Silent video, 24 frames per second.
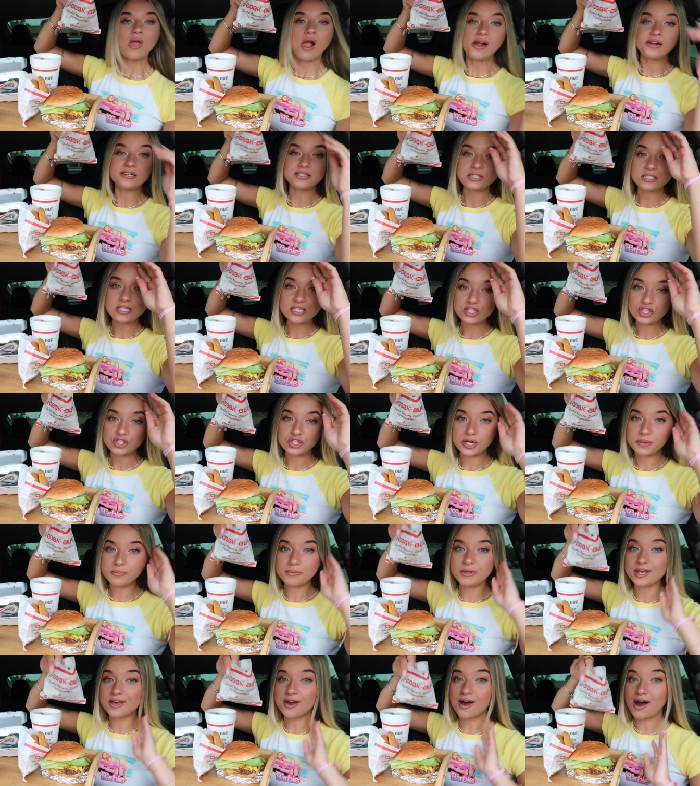It's
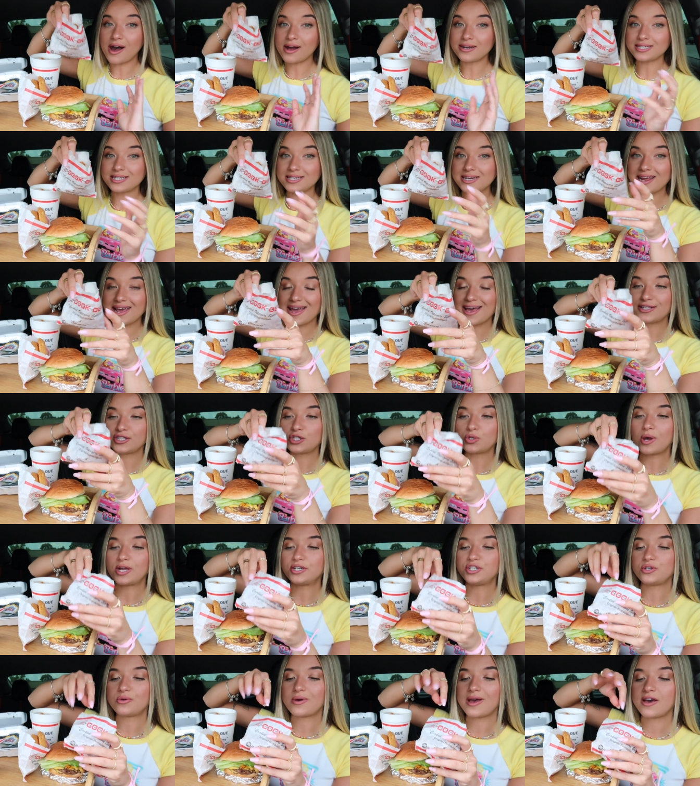extremely hot today, so
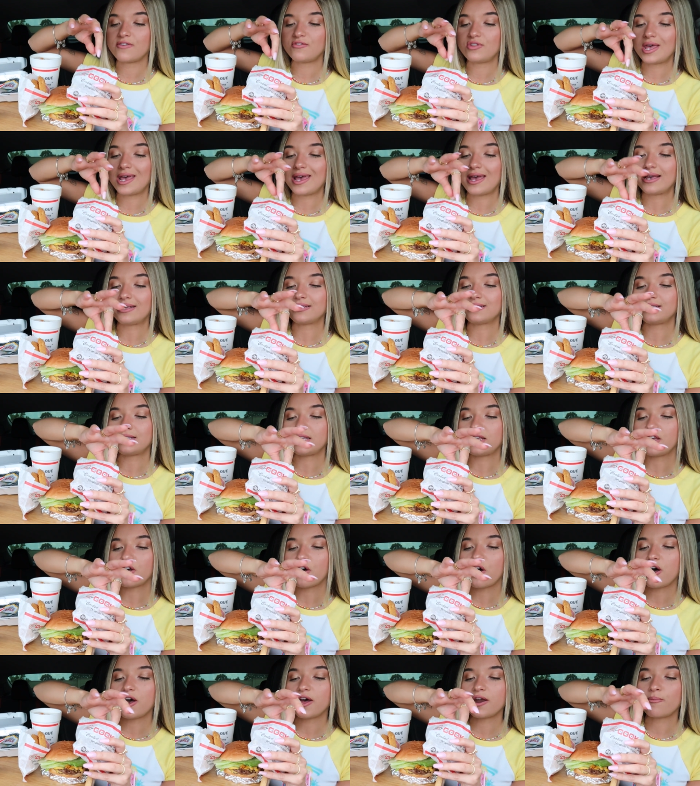I do have the AC
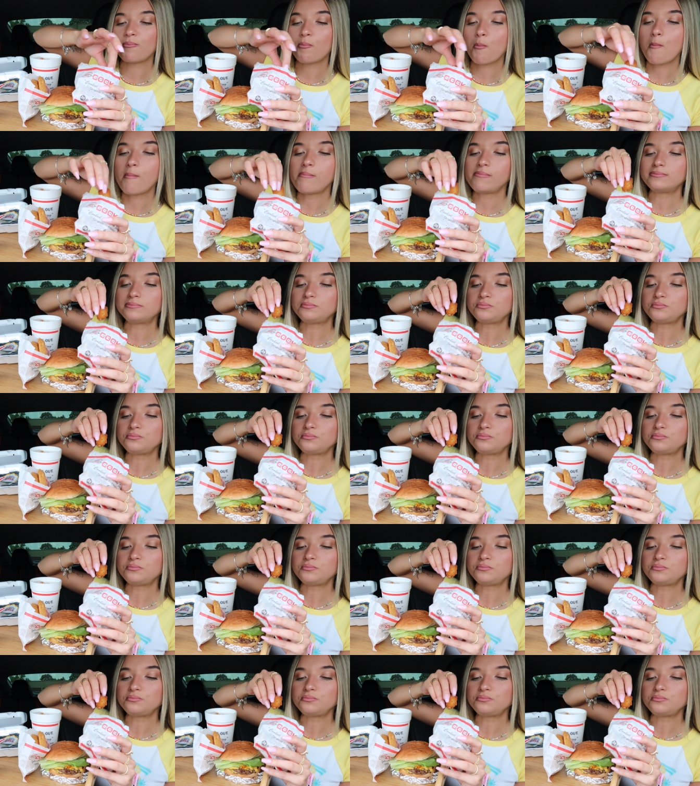on.